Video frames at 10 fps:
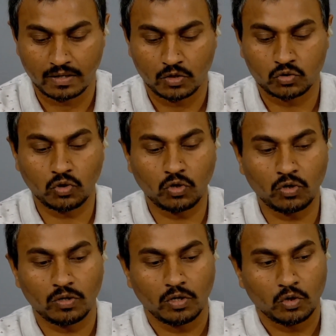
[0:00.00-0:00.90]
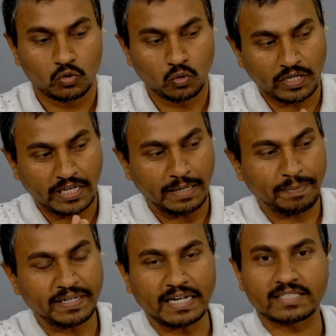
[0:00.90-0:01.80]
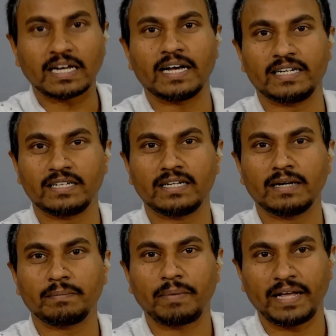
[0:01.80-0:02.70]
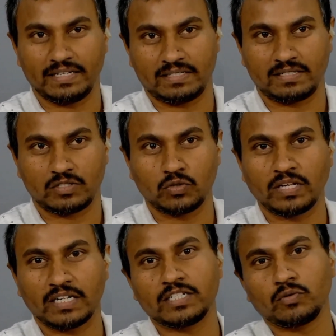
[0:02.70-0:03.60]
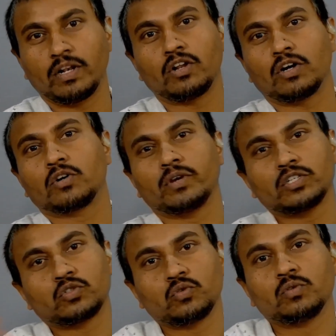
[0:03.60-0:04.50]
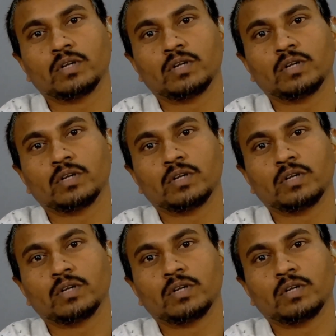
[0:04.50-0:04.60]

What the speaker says: So, to keep it aside in a place so that it will not going to